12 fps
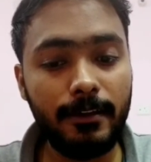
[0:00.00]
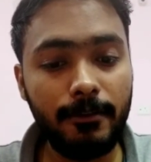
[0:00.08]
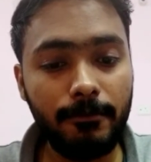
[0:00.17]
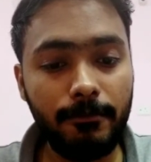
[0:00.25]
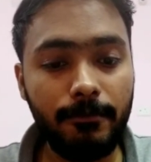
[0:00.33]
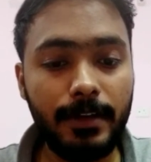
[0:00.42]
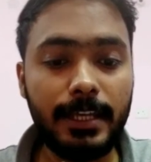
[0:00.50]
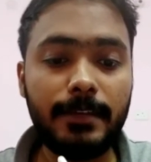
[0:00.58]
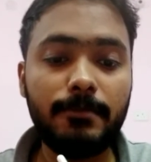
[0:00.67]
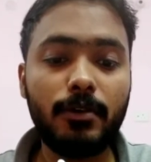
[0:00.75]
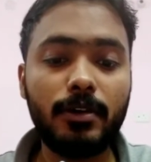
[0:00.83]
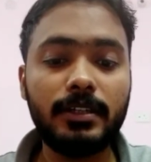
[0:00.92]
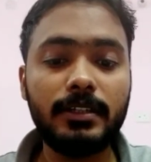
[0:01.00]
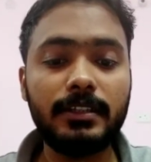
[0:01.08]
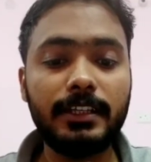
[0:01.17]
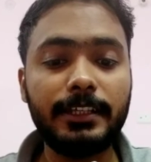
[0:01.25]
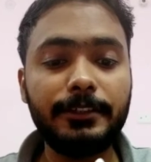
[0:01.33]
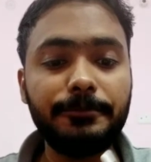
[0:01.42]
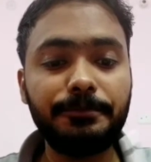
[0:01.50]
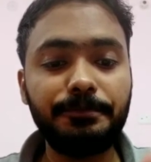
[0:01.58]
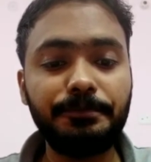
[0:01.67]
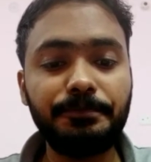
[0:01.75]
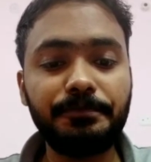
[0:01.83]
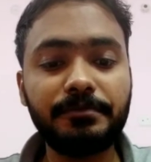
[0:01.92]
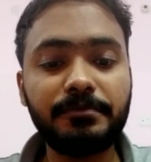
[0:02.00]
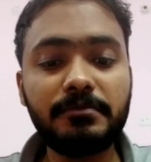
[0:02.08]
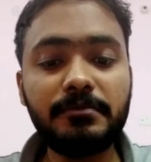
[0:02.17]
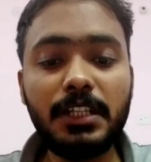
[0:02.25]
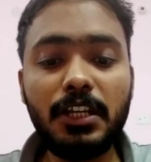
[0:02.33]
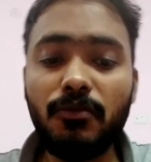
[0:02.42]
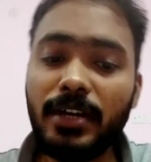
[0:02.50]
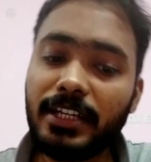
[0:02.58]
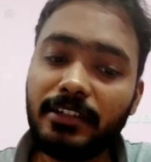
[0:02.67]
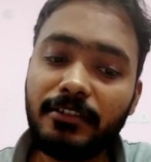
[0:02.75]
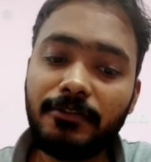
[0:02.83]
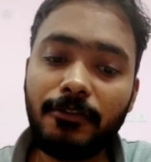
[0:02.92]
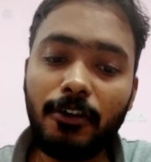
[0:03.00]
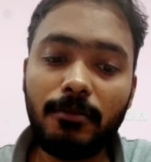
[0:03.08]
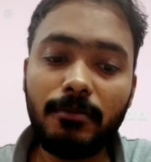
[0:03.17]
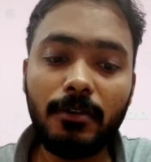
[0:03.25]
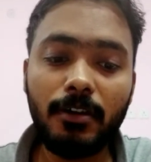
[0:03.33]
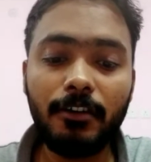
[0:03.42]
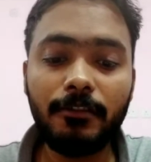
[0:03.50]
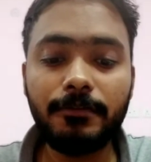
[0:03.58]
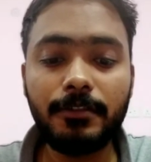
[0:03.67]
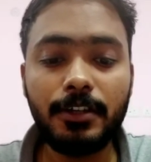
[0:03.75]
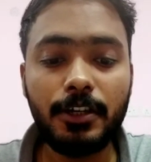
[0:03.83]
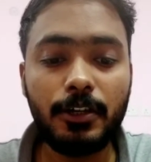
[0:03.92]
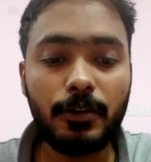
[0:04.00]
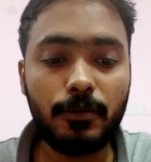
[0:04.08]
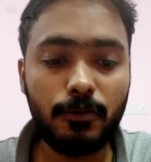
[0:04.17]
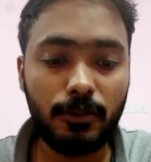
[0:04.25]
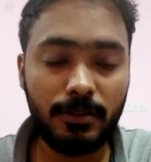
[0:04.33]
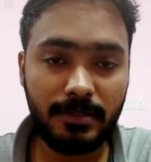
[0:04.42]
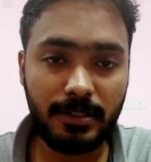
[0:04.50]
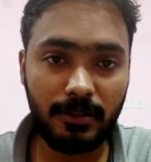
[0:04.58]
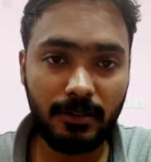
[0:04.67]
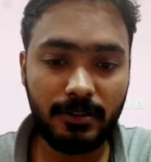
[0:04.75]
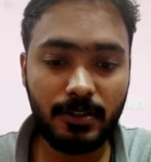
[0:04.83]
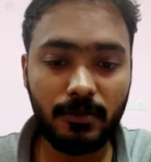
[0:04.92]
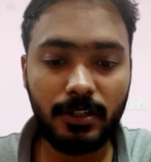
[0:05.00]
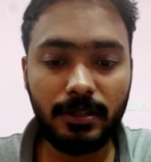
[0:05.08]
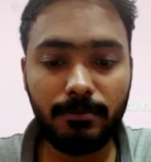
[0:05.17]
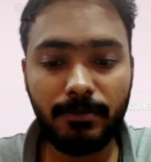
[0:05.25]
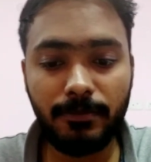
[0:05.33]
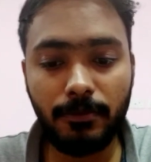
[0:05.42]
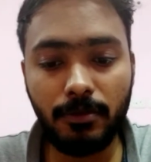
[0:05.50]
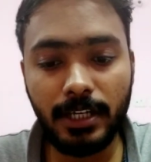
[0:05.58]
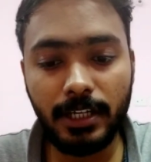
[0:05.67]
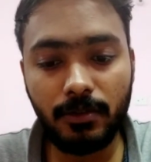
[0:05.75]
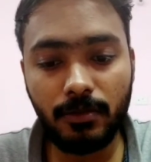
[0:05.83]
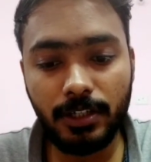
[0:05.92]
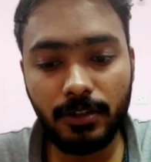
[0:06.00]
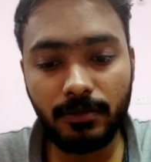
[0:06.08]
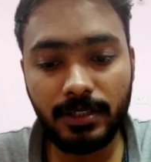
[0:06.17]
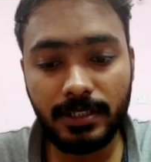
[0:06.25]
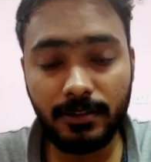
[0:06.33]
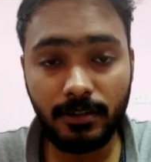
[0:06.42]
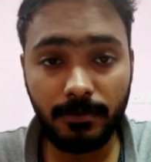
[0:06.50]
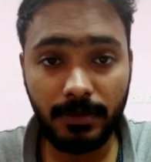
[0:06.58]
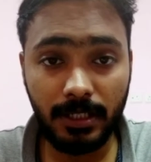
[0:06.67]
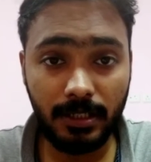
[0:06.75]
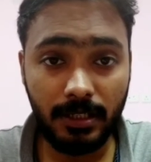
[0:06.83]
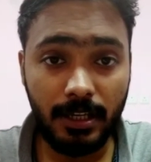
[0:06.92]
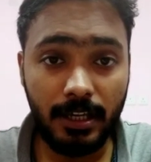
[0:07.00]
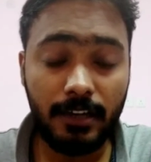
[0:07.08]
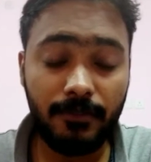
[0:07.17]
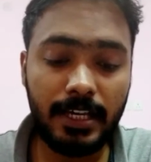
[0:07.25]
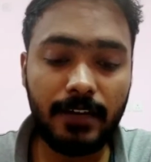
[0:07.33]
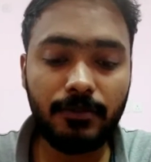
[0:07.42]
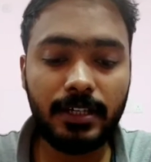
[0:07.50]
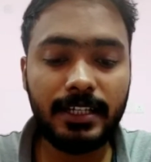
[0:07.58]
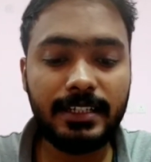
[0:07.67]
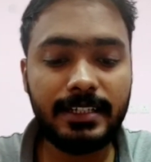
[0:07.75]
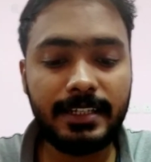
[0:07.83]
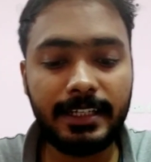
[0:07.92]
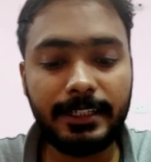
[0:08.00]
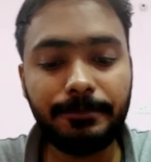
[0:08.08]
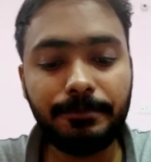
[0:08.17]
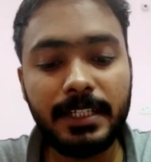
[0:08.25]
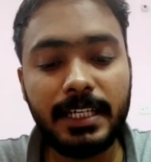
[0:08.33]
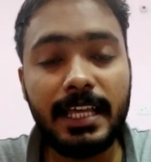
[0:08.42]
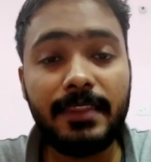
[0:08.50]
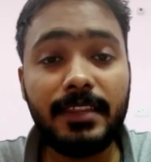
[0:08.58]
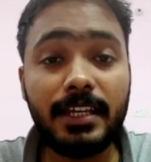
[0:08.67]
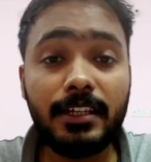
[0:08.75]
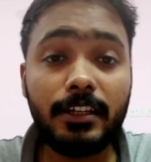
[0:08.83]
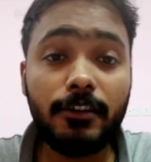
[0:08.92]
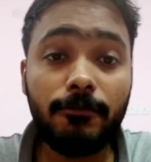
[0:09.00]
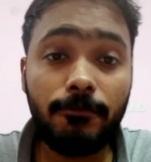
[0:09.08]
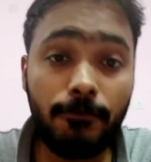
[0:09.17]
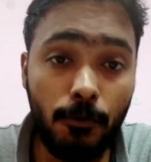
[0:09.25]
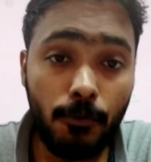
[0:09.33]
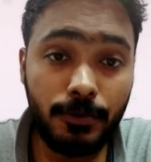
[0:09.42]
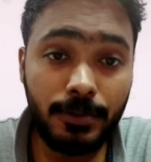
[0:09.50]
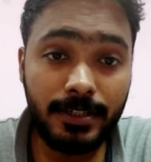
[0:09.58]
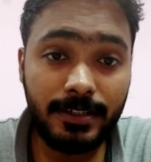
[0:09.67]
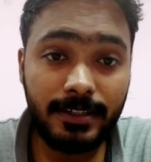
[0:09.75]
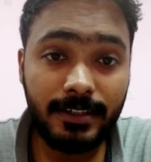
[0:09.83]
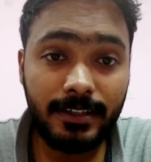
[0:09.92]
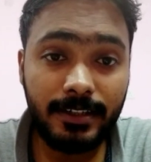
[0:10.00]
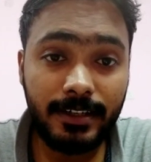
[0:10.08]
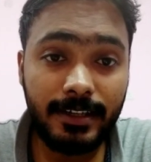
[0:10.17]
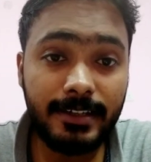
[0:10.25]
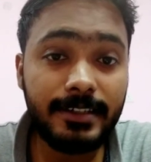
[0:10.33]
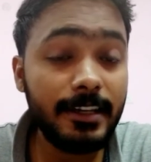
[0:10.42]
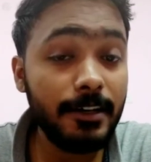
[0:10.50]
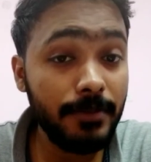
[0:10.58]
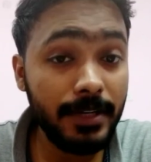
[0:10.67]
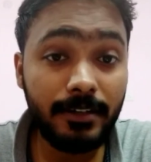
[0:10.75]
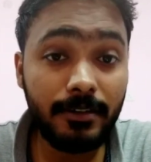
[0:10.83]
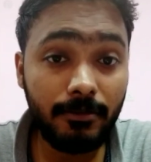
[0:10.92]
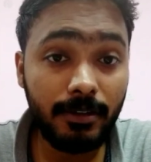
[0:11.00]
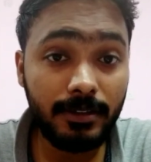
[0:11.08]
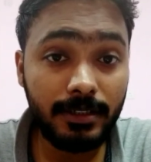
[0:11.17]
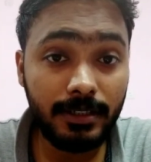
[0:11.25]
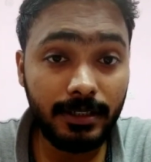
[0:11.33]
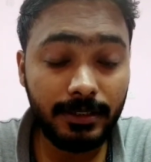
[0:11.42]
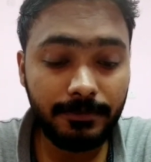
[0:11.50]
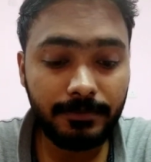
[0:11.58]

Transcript: very important thing, vector form of Coulomb's law. So before I go into this topic, we have to understand that force is a vector quantity,